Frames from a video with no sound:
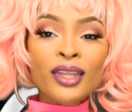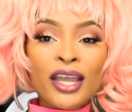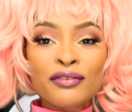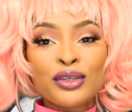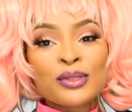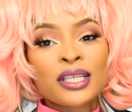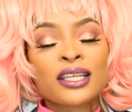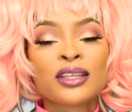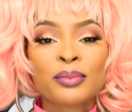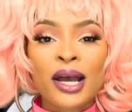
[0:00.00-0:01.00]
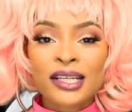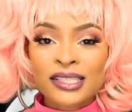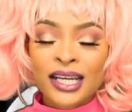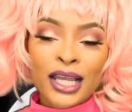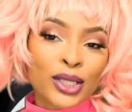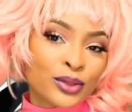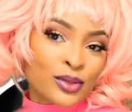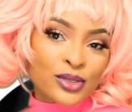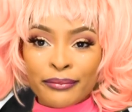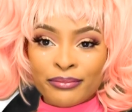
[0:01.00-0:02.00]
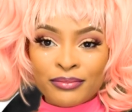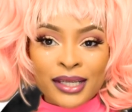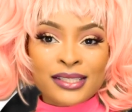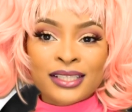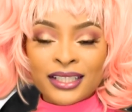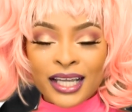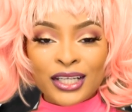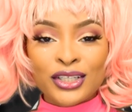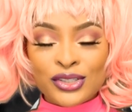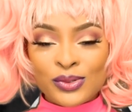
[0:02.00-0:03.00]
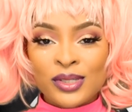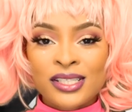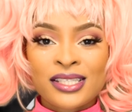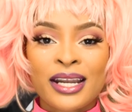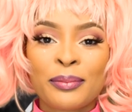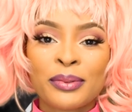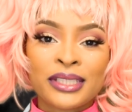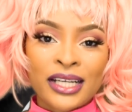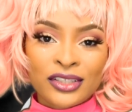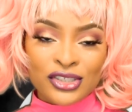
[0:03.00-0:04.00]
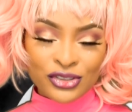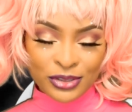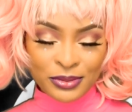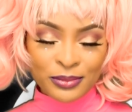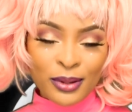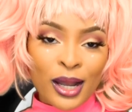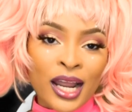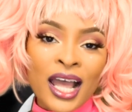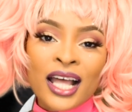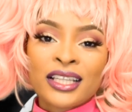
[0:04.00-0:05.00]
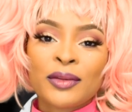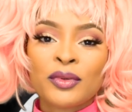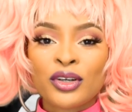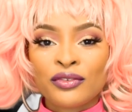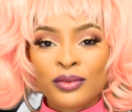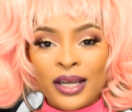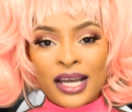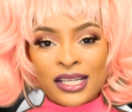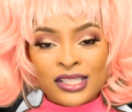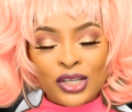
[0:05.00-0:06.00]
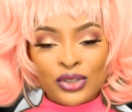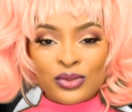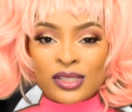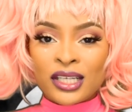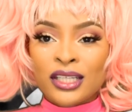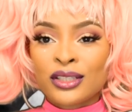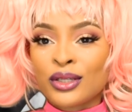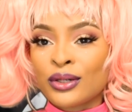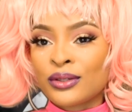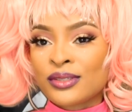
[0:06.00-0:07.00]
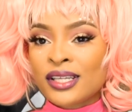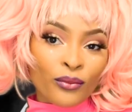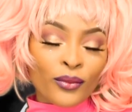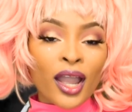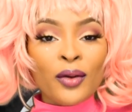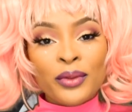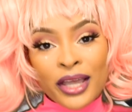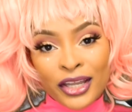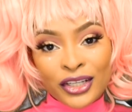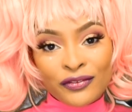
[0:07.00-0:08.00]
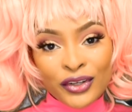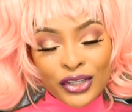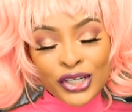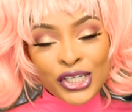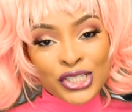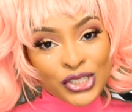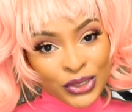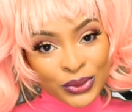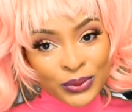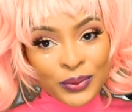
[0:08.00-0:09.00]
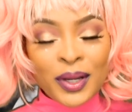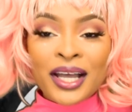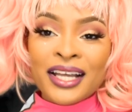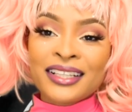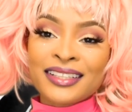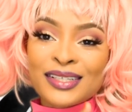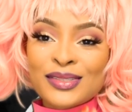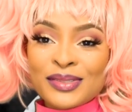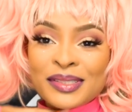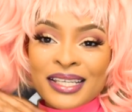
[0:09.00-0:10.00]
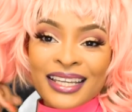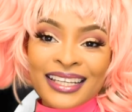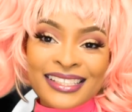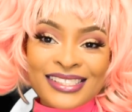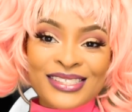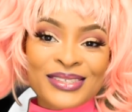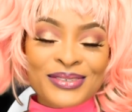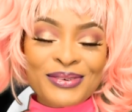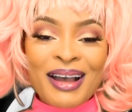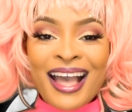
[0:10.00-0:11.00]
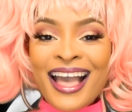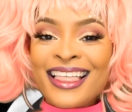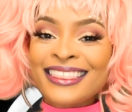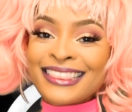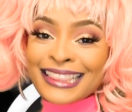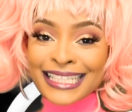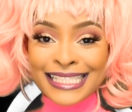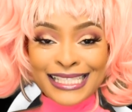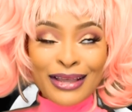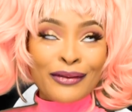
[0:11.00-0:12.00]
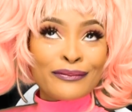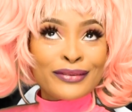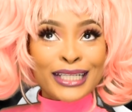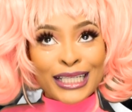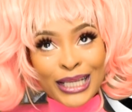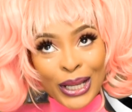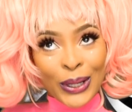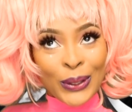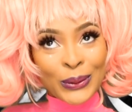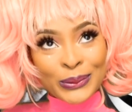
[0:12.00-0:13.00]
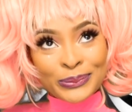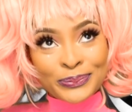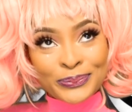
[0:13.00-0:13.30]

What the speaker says: if you use any of the products that I use, or basically any of the sources that I put down in the description bar. Let me know if you guys use any of those. Without any further ado, let's just get into this video.